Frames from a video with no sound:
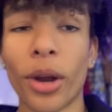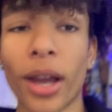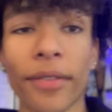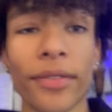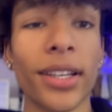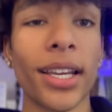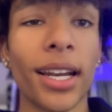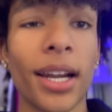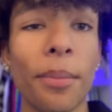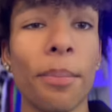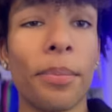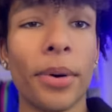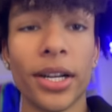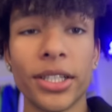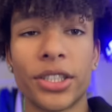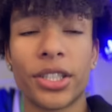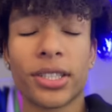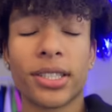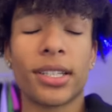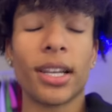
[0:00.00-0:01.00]
have to get a
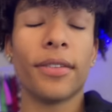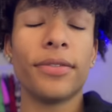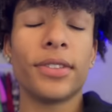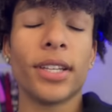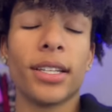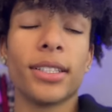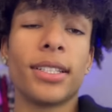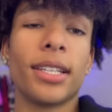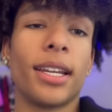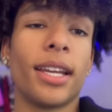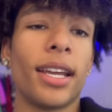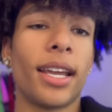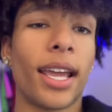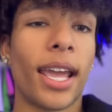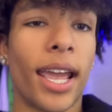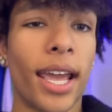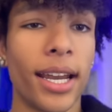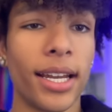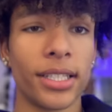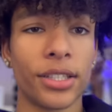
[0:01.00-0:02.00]
bunch of stuff done today
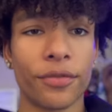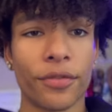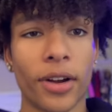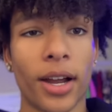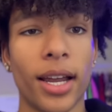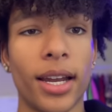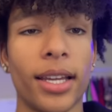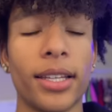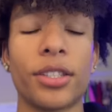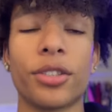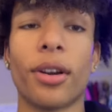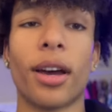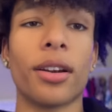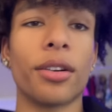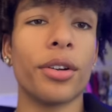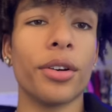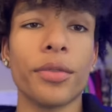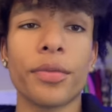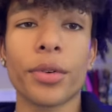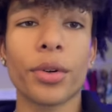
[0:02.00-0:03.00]
and it's Friday, so I
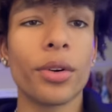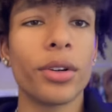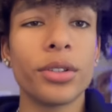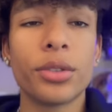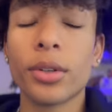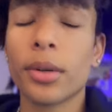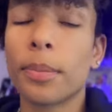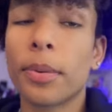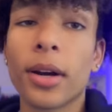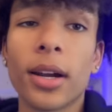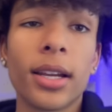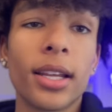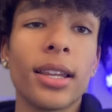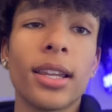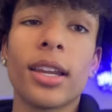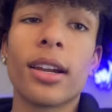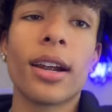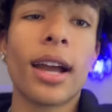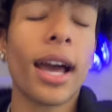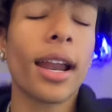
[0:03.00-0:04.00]
don't know if we're going to a party
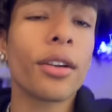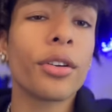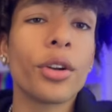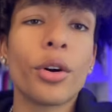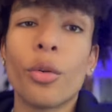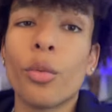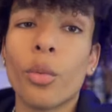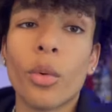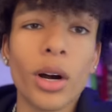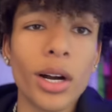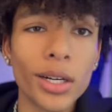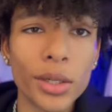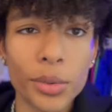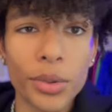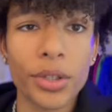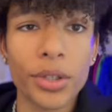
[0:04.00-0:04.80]
later. I don't know what we're